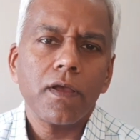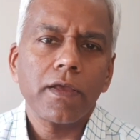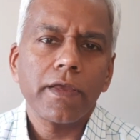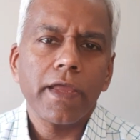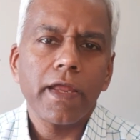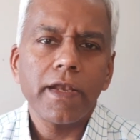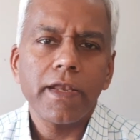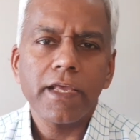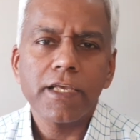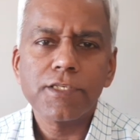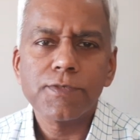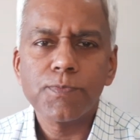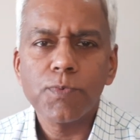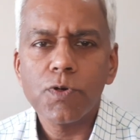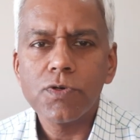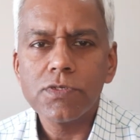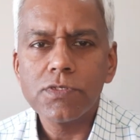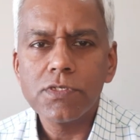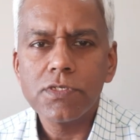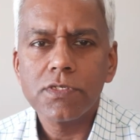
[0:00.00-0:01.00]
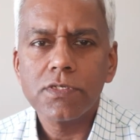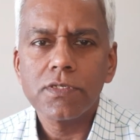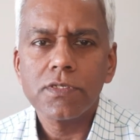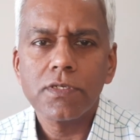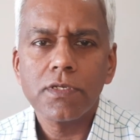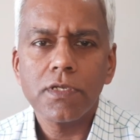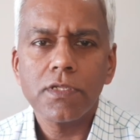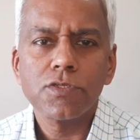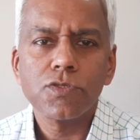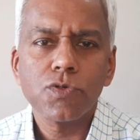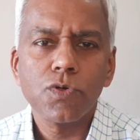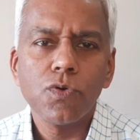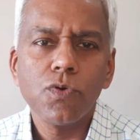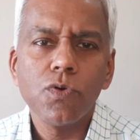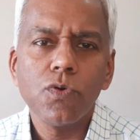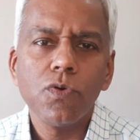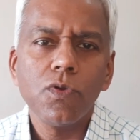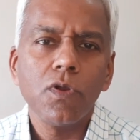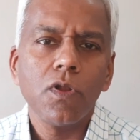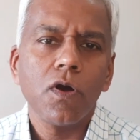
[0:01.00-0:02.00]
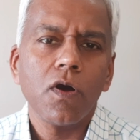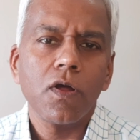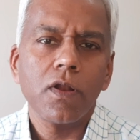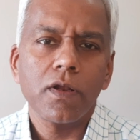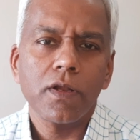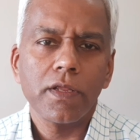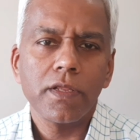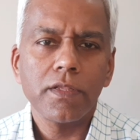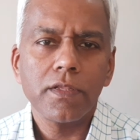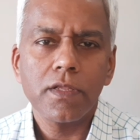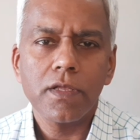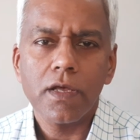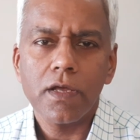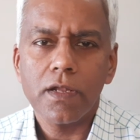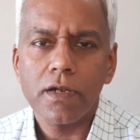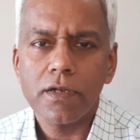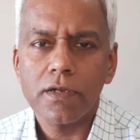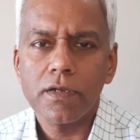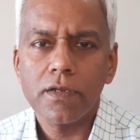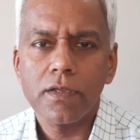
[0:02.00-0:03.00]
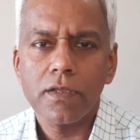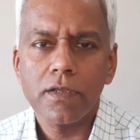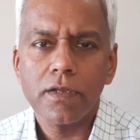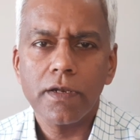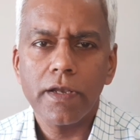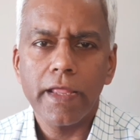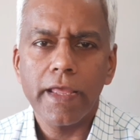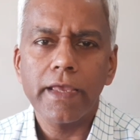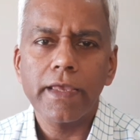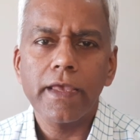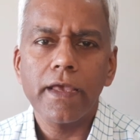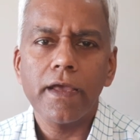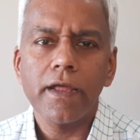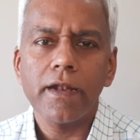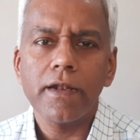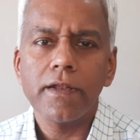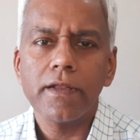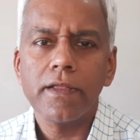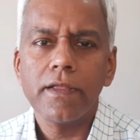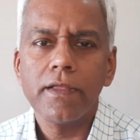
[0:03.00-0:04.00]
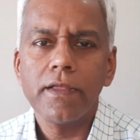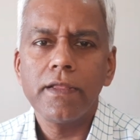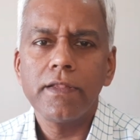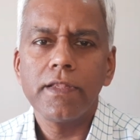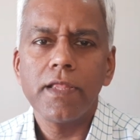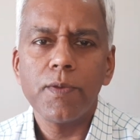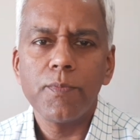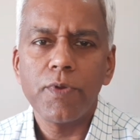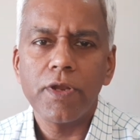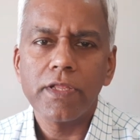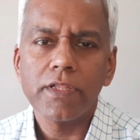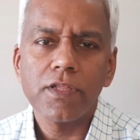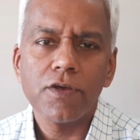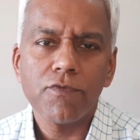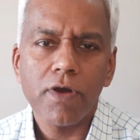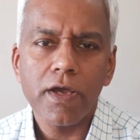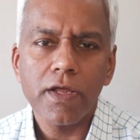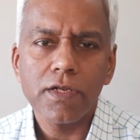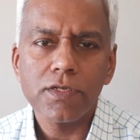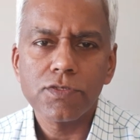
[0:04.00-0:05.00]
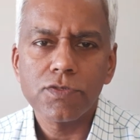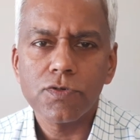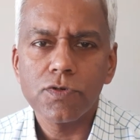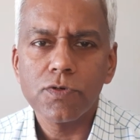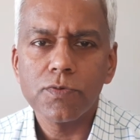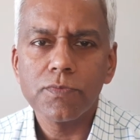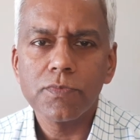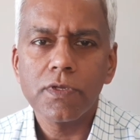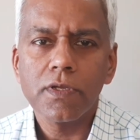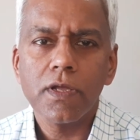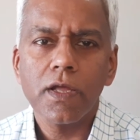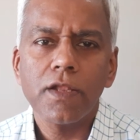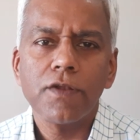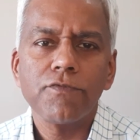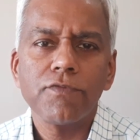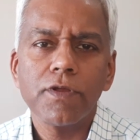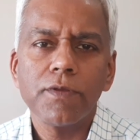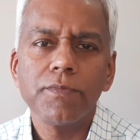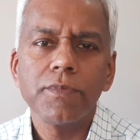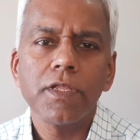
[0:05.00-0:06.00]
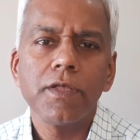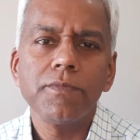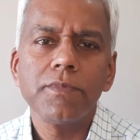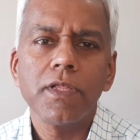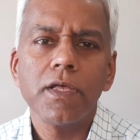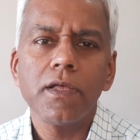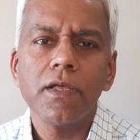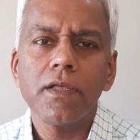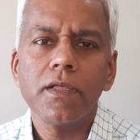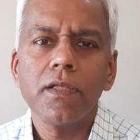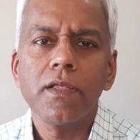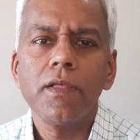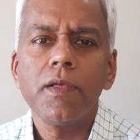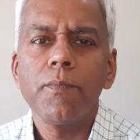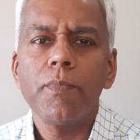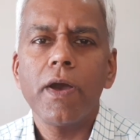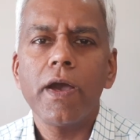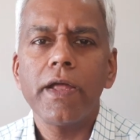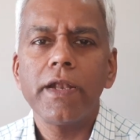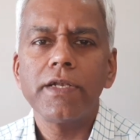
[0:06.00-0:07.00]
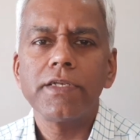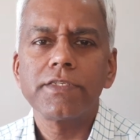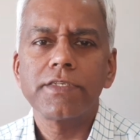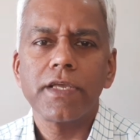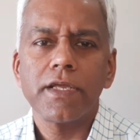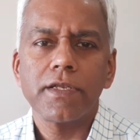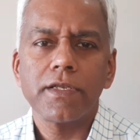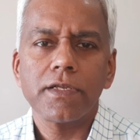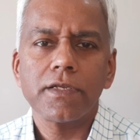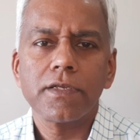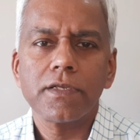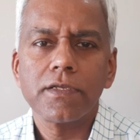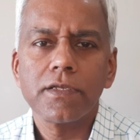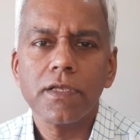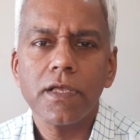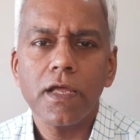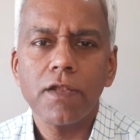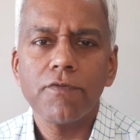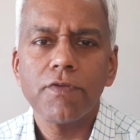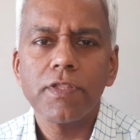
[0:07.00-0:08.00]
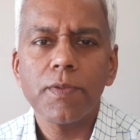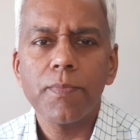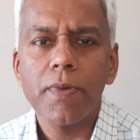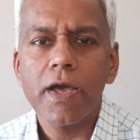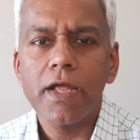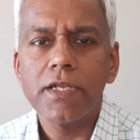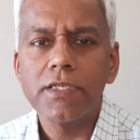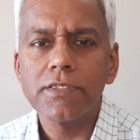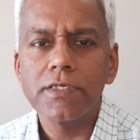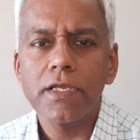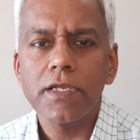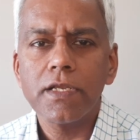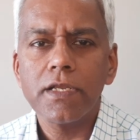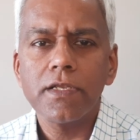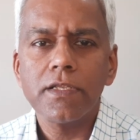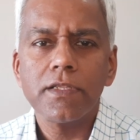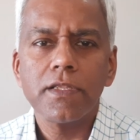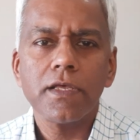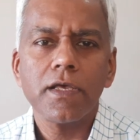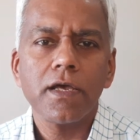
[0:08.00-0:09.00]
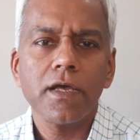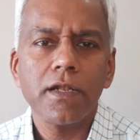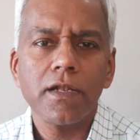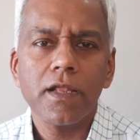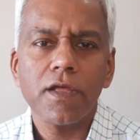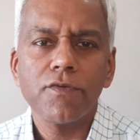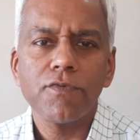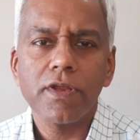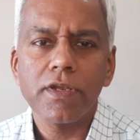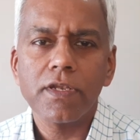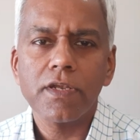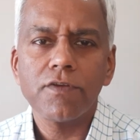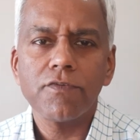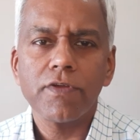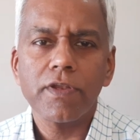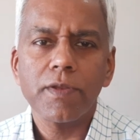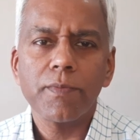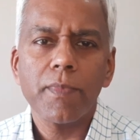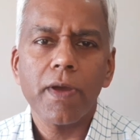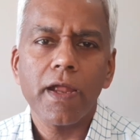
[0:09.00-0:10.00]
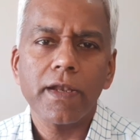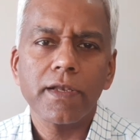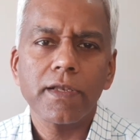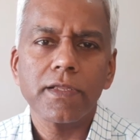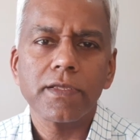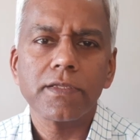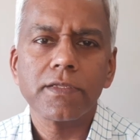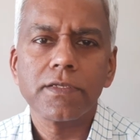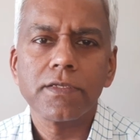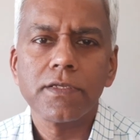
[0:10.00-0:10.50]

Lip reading: get exposed in school or in their daycare. They bring the virus home, and from them the parents get it. And when the parents get it, they are affected very badly.